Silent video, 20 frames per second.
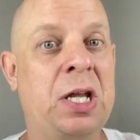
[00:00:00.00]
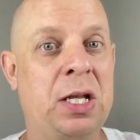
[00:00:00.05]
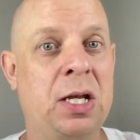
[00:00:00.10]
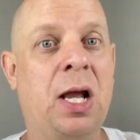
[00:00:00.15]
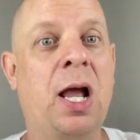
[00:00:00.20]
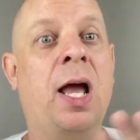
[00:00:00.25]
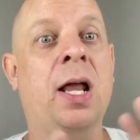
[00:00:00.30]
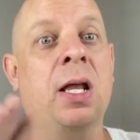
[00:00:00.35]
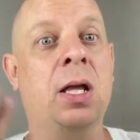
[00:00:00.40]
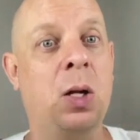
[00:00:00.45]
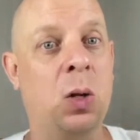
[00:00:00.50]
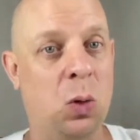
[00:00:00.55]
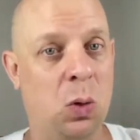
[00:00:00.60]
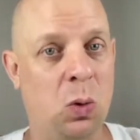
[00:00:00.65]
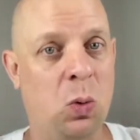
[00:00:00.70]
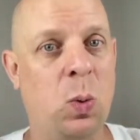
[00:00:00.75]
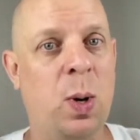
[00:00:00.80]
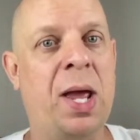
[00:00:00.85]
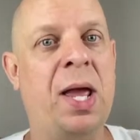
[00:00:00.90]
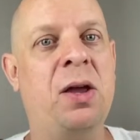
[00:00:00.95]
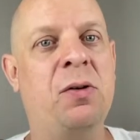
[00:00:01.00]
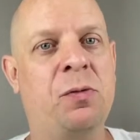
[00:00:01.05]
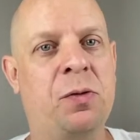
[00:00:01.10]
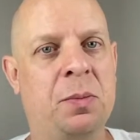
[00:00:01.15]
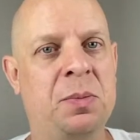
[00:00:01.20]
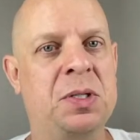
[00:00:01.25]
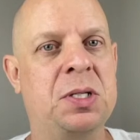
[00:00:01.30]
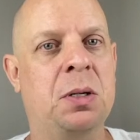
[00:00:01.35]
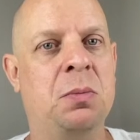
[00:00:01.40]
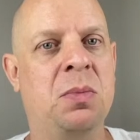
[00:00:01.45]
to kind of go away from
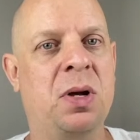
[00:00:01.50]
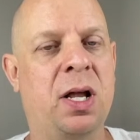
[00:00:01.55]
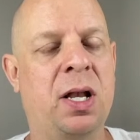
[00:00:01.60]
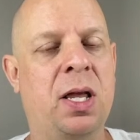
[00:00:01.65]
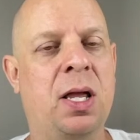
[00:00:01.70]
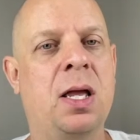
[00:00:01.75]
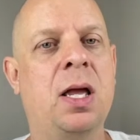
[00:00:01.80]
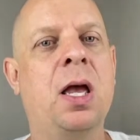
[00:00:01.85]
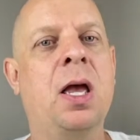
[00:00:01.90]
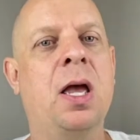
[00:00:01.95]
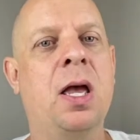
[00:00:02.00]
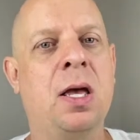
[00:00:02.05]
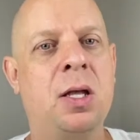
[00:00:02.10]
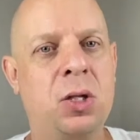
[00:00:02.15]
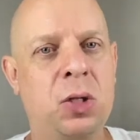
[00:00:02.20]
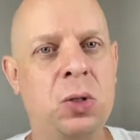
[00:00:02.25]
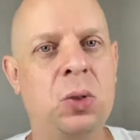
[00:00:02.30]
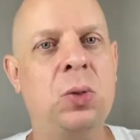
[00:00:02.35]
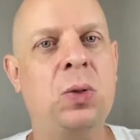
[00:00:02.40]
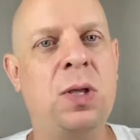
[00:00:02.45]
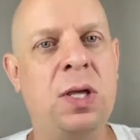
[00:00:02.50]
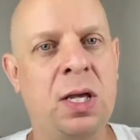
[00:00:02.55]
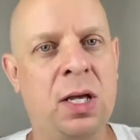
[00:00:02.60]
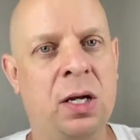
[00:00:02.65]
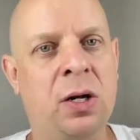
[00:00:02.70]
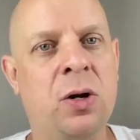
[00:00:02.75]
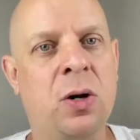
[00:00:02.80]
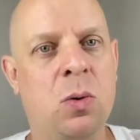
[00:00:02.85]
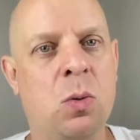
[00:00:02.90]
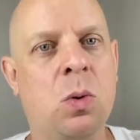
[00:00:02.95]
somebody, do the
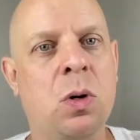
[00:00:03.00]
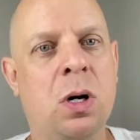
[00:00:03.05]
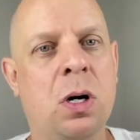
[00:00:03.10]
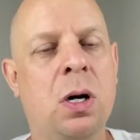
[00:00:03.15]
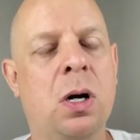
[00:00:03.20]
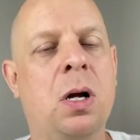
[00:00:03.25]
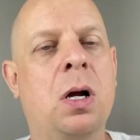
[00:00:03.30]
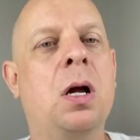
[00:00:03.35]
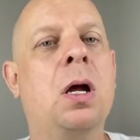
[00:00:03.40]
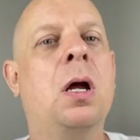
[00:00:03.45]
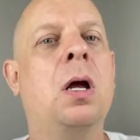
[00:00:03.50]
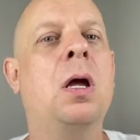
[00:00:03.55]
inner work,